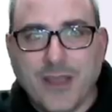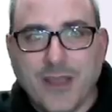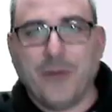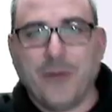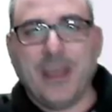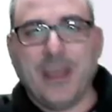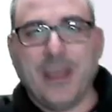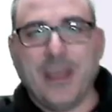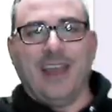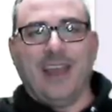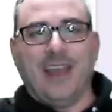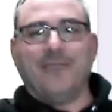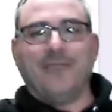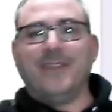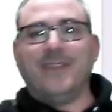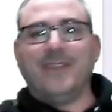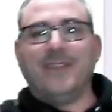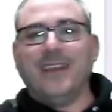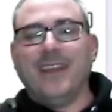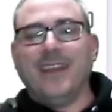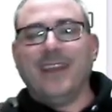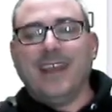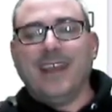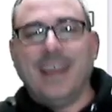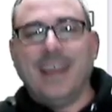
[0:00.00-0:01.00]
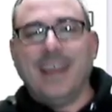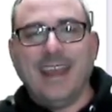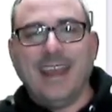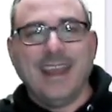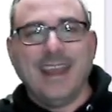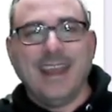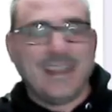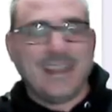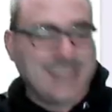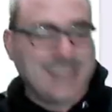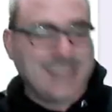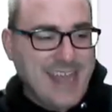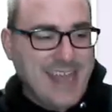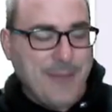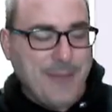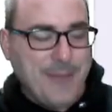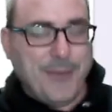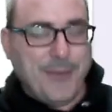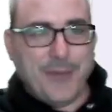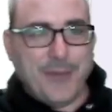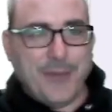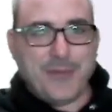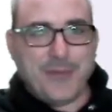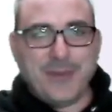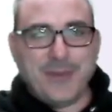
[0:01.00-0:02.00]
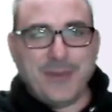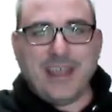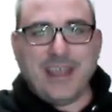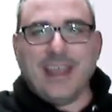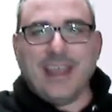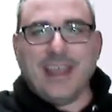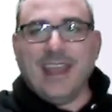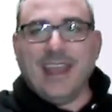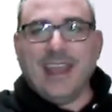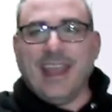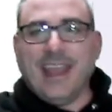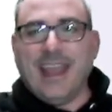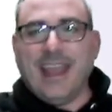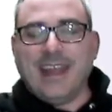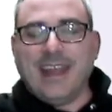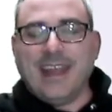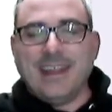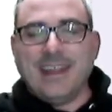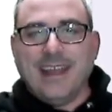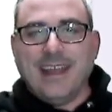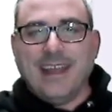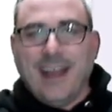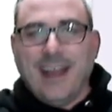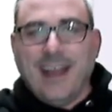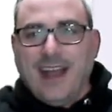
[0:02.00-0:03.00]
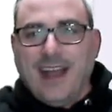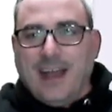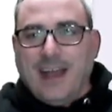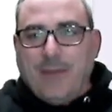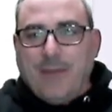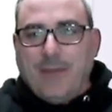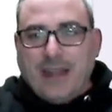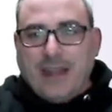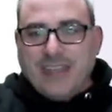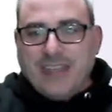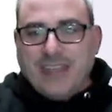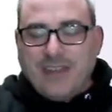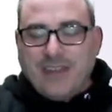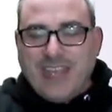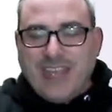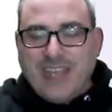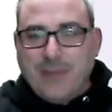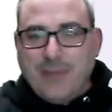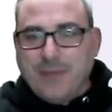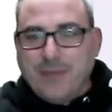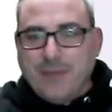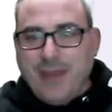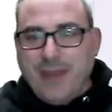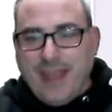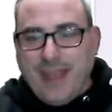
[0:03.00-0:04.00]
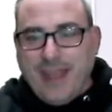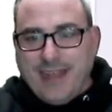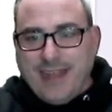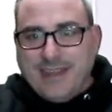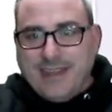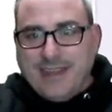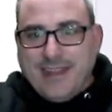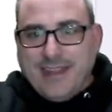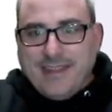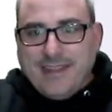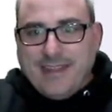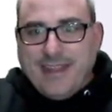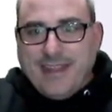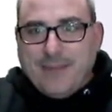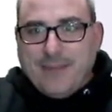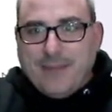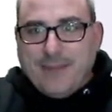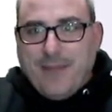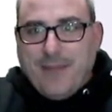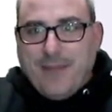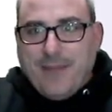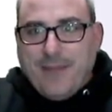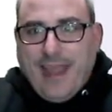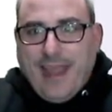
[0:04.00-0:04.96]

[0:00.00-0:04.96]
we have example 3, and I just have to keep in mind that my